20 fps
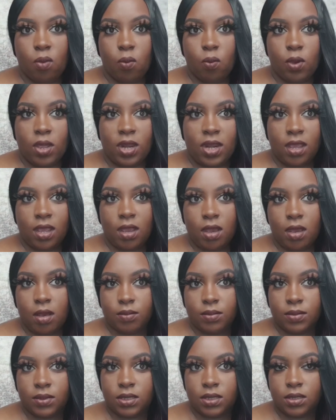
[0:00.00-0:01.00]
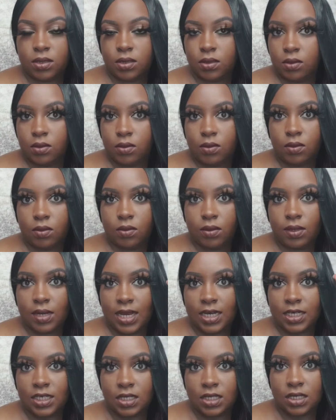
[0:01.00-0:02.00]
when it comes to
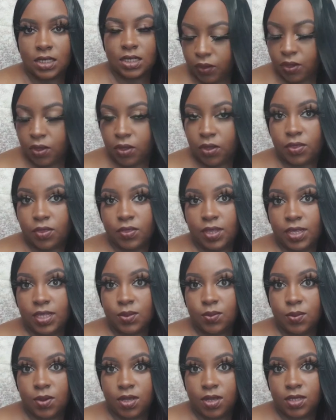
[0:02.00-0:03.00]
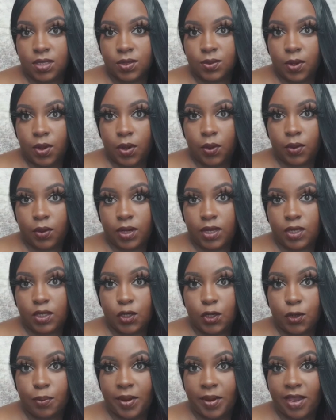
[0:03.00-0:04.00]
lashes. These ones were only
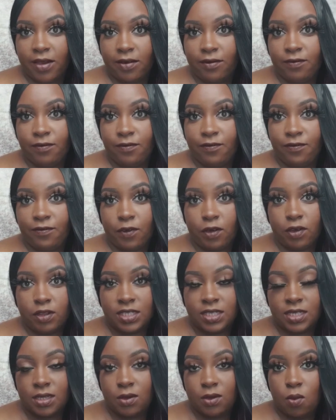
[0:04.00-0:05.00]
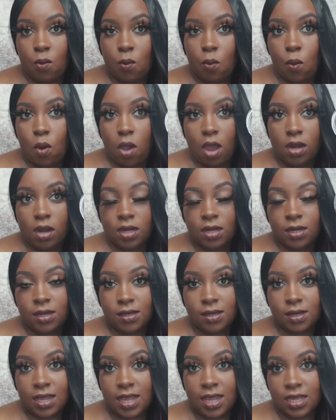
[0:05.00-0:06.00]
£2.41
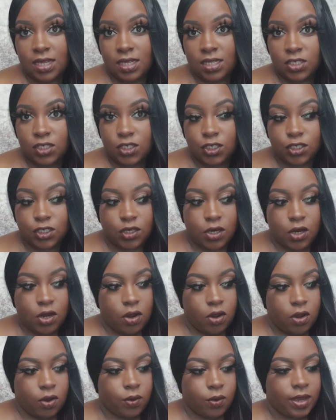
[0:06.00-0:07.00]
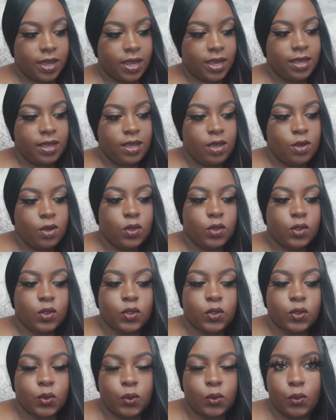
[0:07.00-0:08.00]
each, okay?
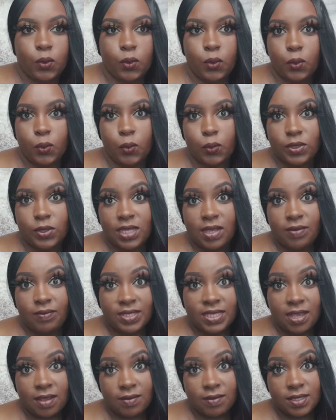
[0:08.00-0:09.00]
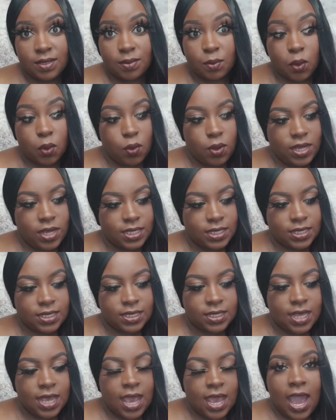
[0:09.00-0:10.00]
So save yourself some
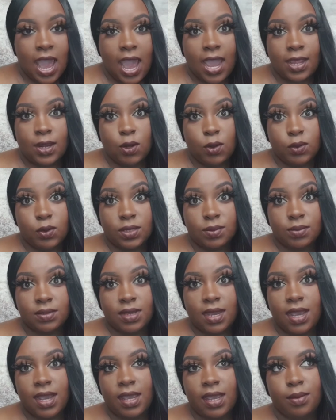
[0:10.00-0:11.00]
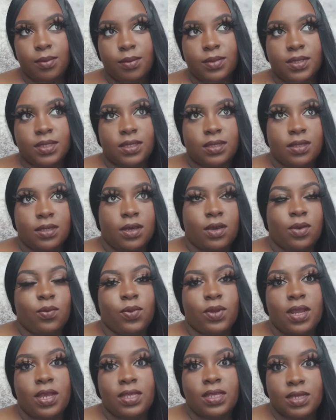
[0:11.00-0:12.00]
coins. I know sometimes,
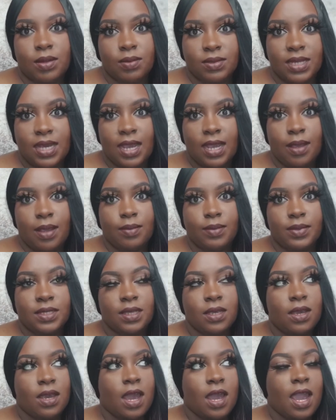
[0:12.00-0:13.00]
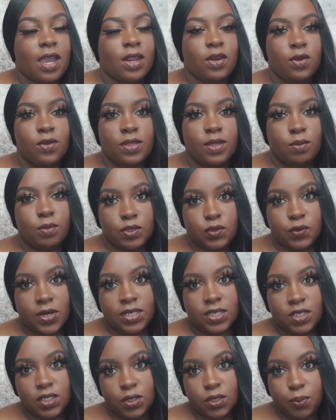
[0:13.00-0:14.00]
well, not sometimes, I know that we try
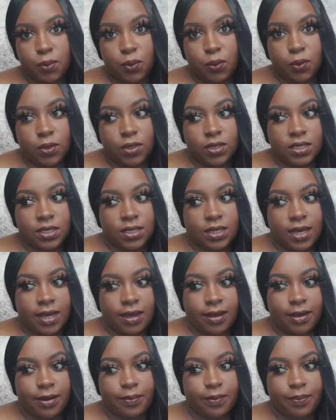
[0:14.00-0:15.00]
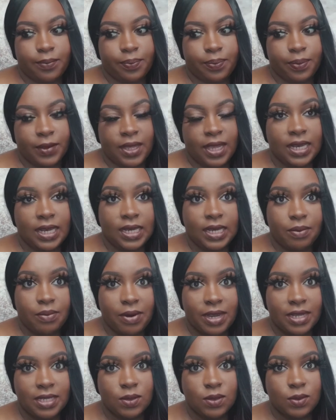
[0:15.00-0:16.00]
to support um, indie
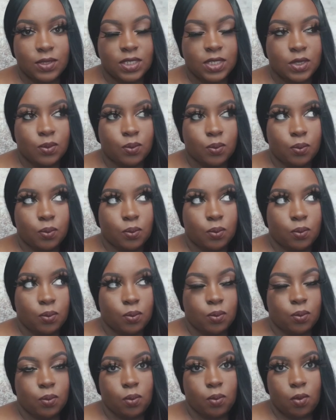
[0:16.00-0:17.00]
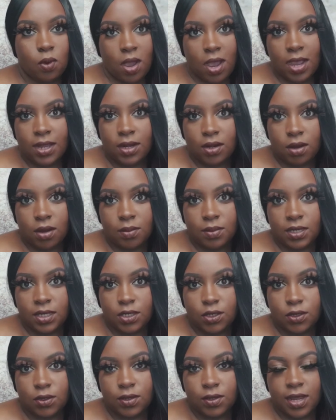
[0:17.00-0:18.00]
brands, which is what I normally
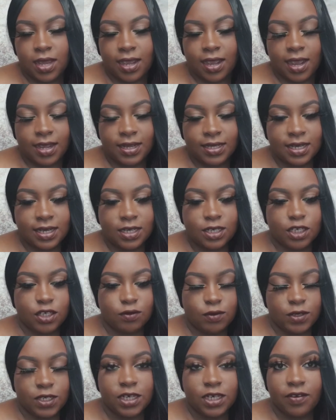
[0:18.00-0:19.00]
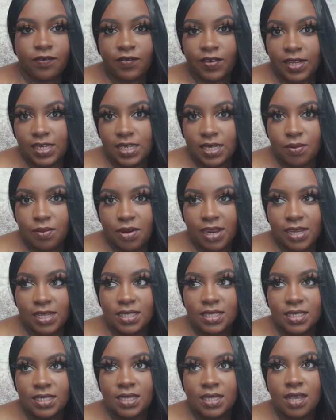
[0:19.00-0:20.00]
do. Like, I tend to reach out for indie
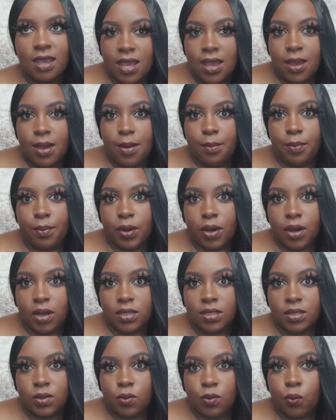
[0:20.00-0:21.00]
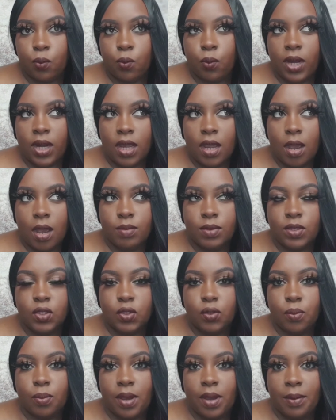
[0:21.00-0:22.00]
brands, but when it comes
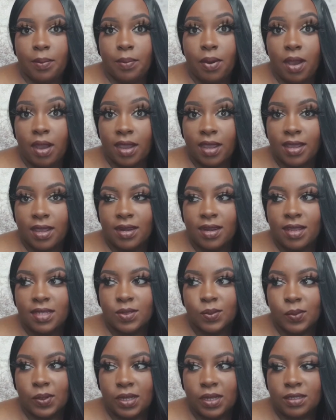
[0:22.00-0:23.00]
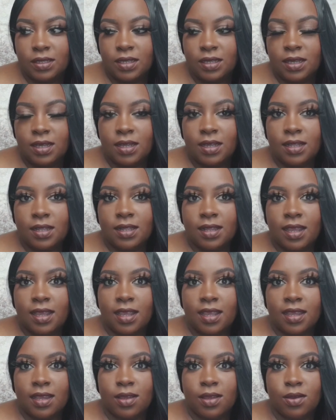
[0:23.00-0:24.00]
to my pocket as well,
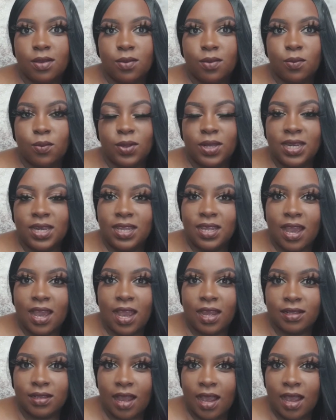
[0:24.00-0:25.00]
like, we need, I,